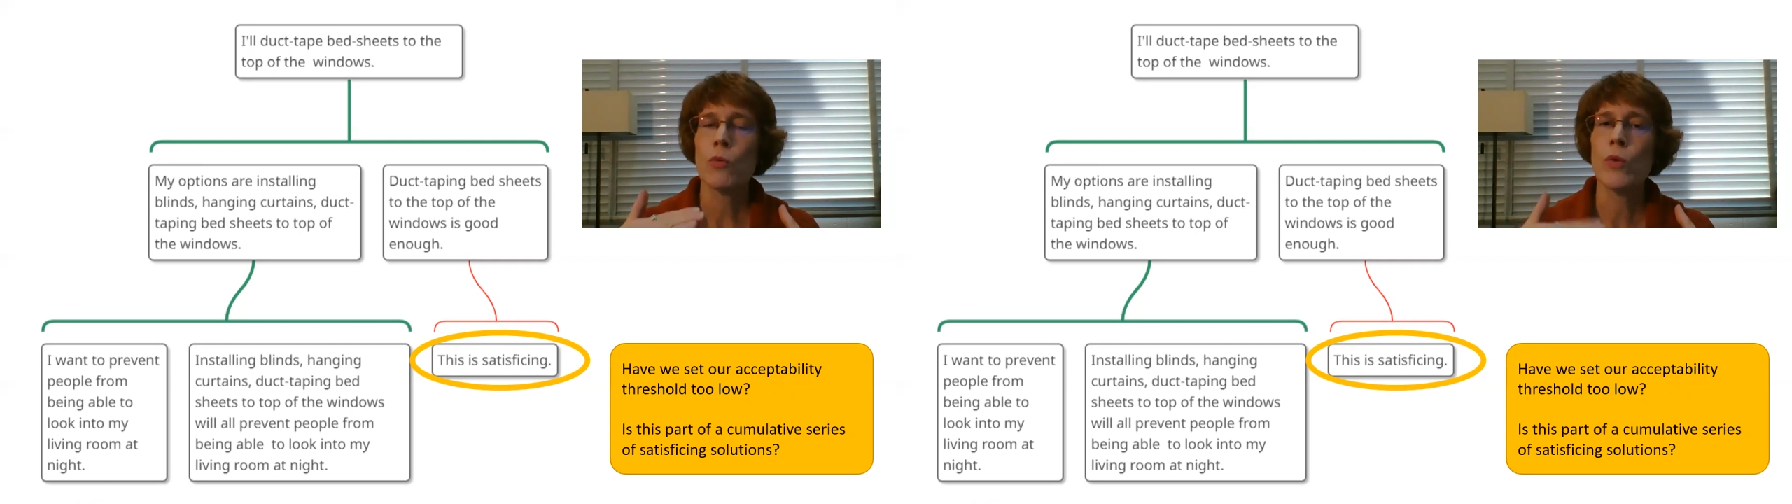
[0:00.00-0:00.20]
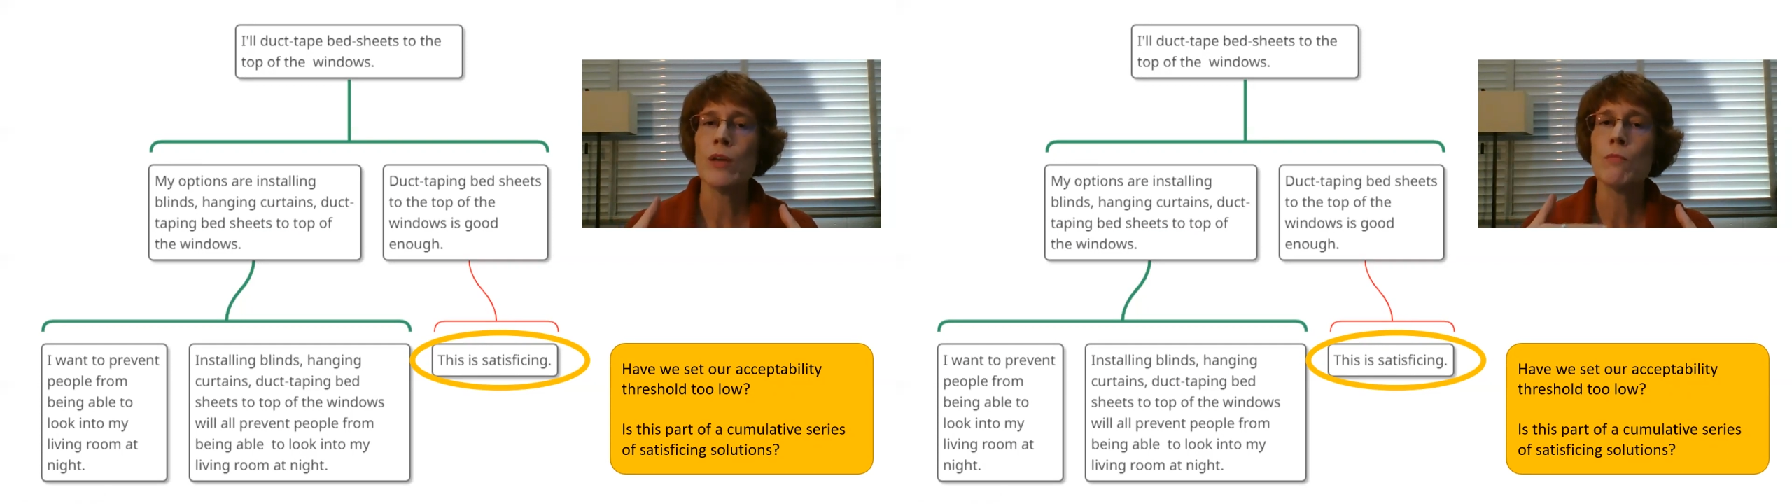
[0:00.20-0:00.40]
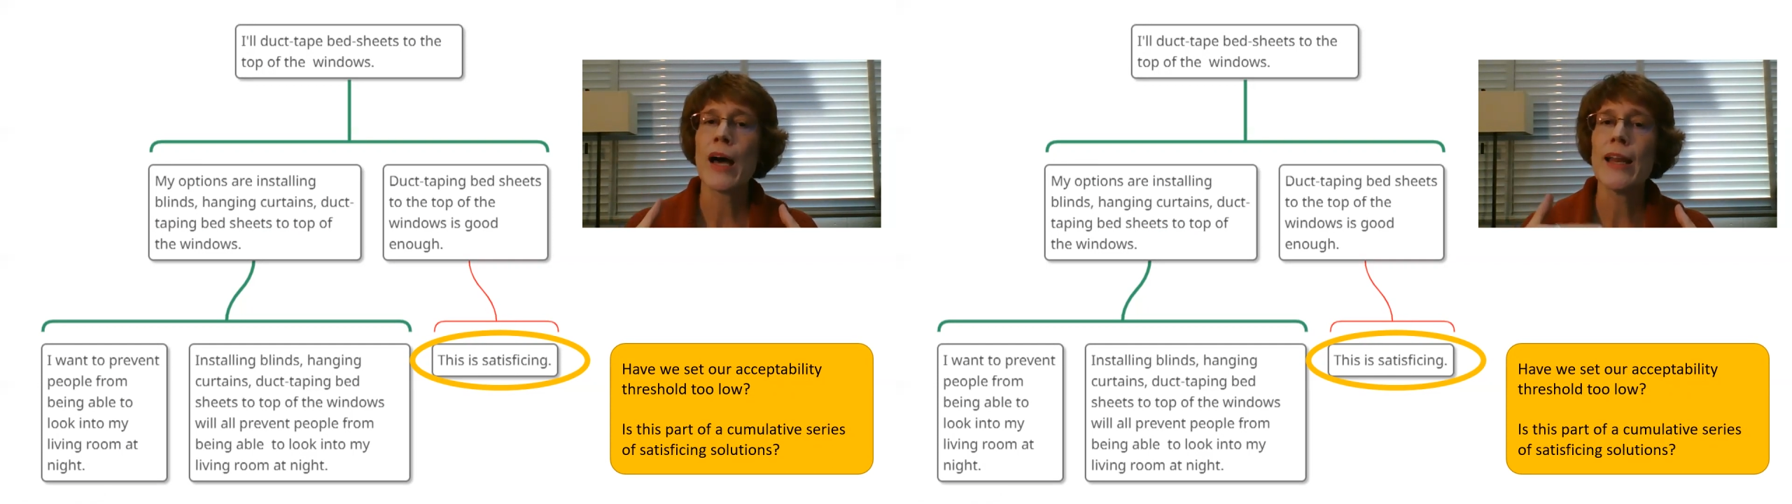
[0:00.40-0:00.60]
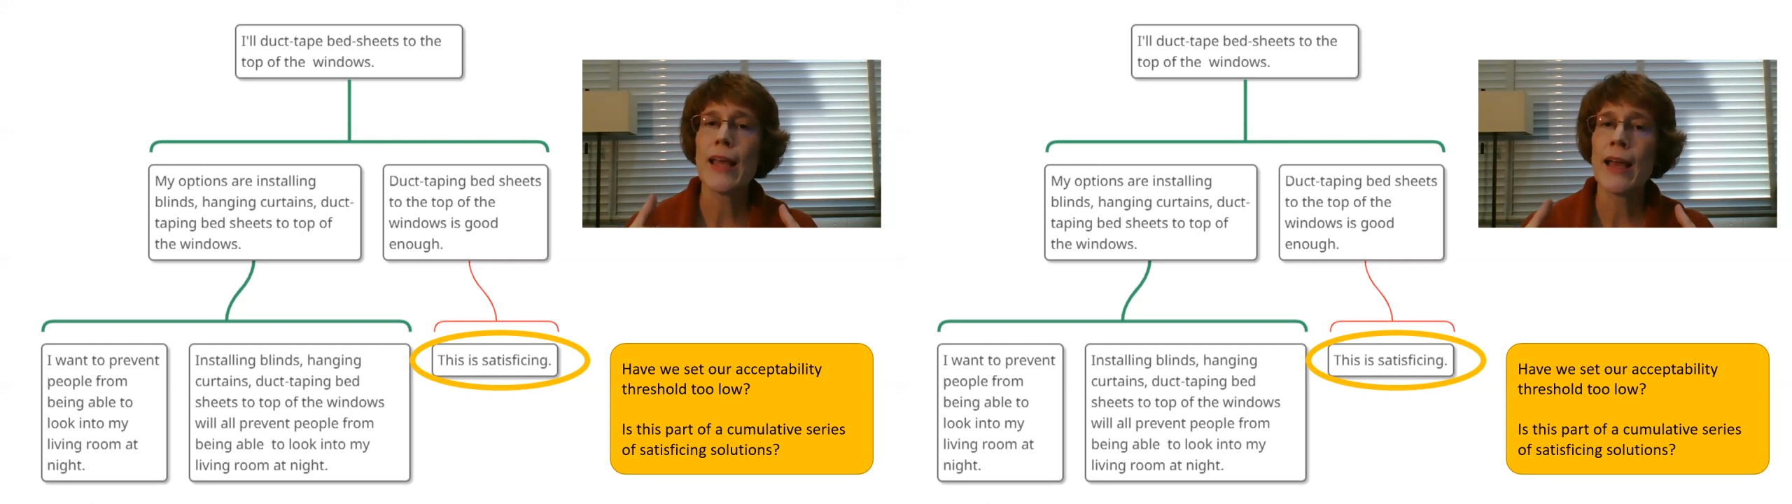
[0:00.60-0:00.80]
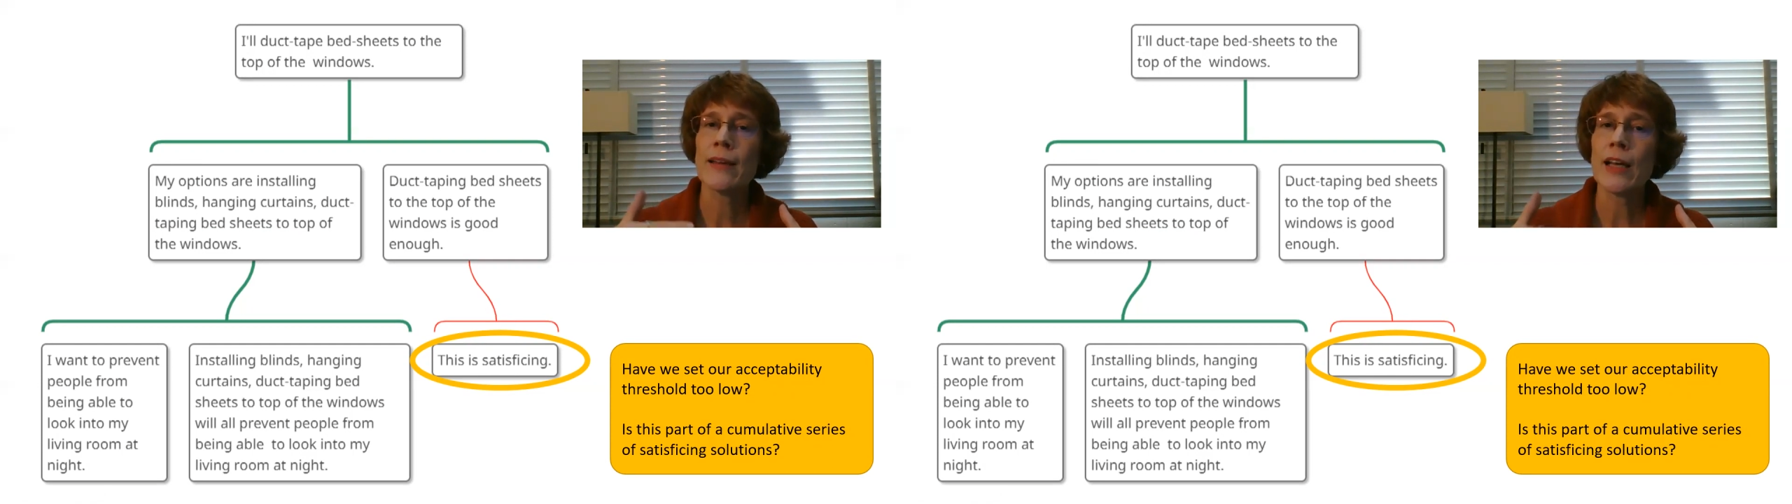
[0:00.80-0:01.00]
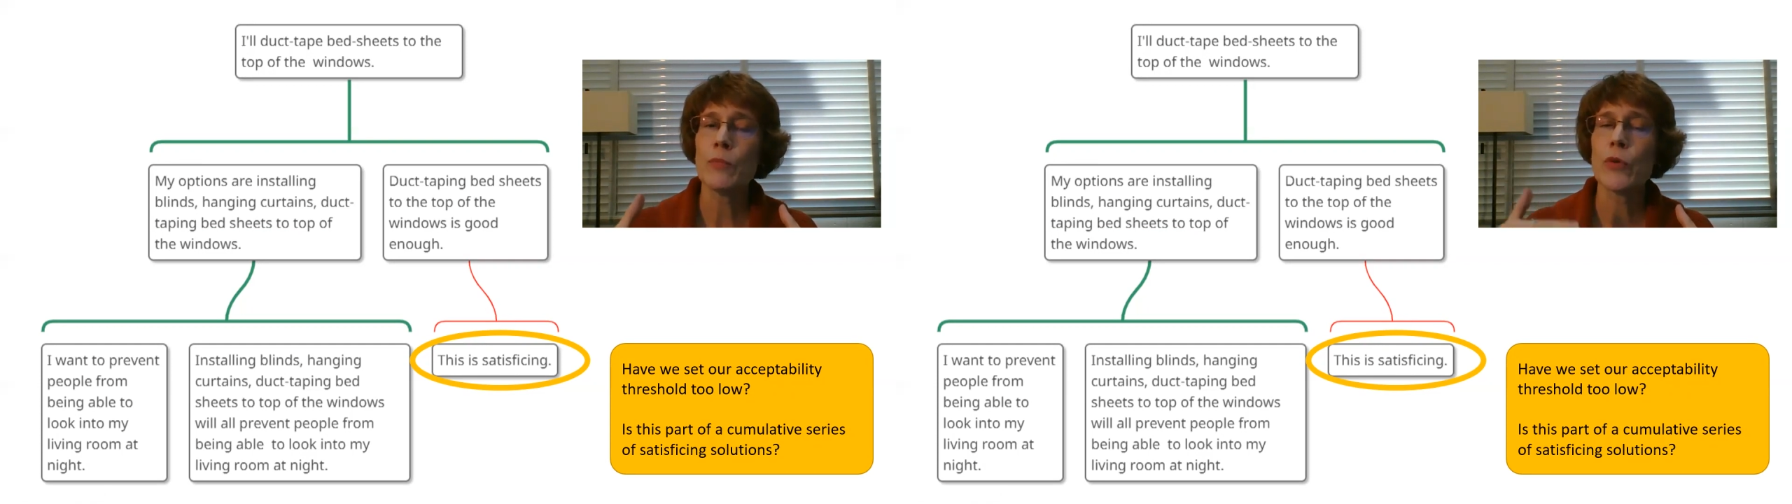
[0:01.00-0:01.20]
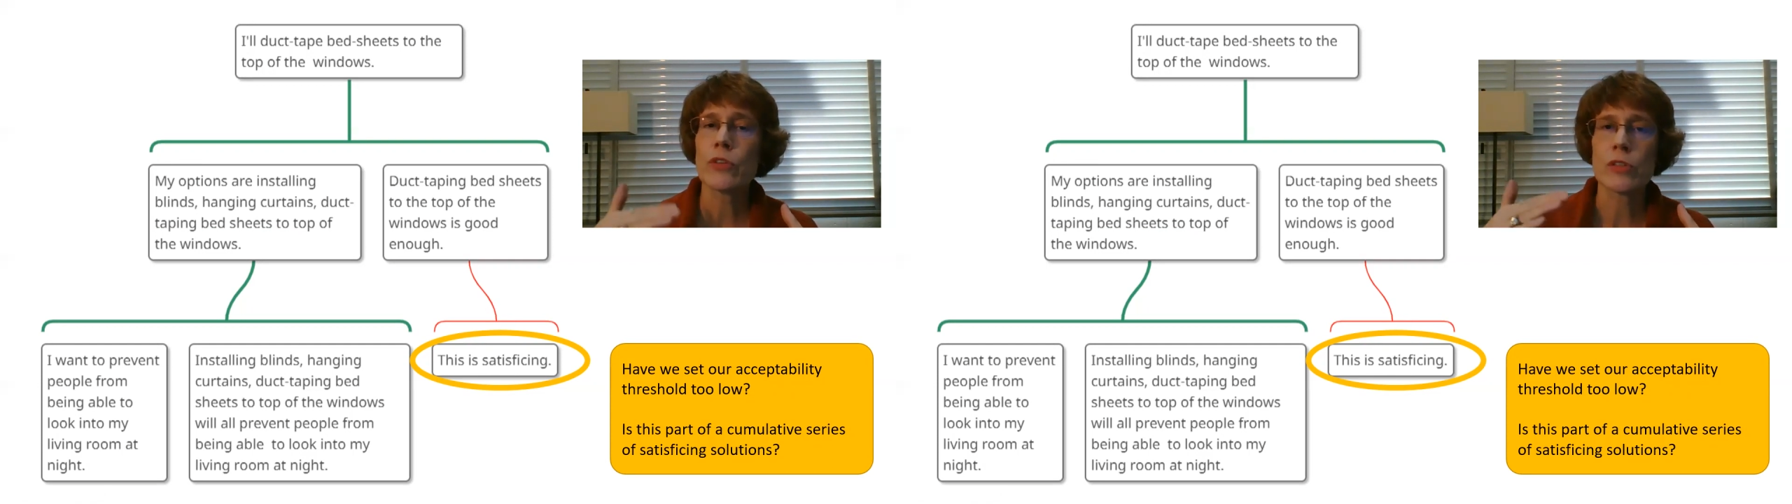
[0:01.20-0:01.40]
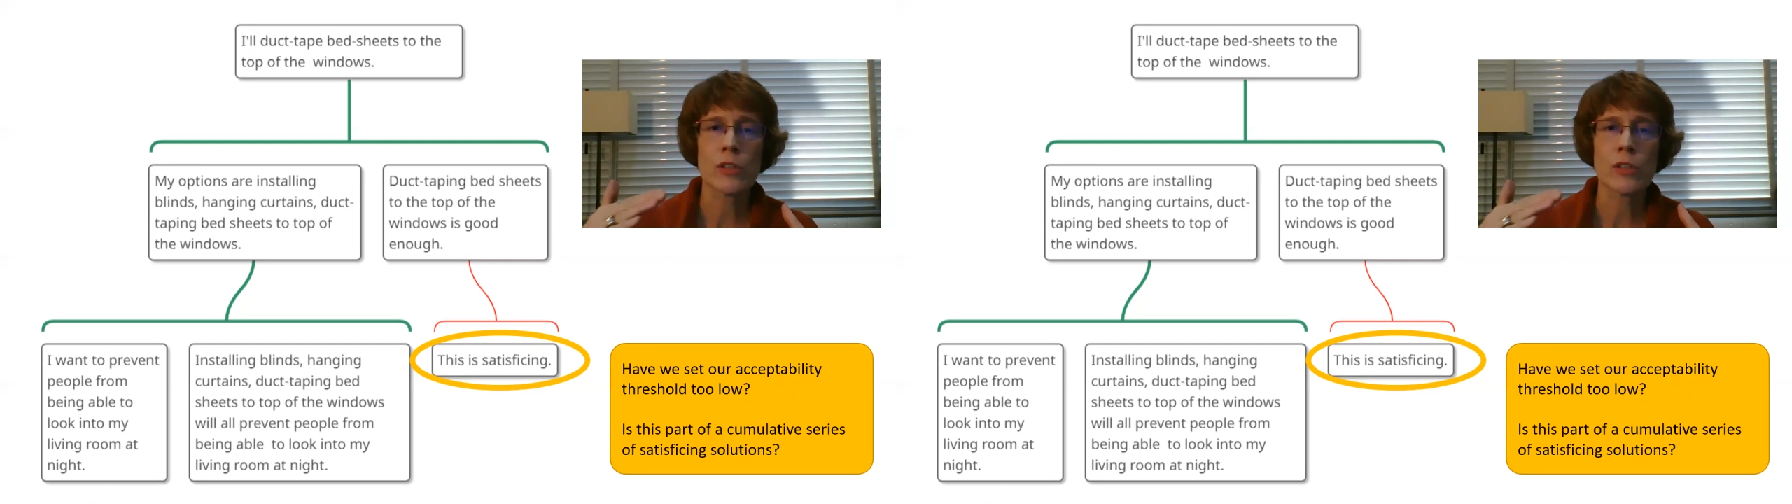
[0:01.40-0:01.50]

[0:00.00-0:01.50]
we might end up with a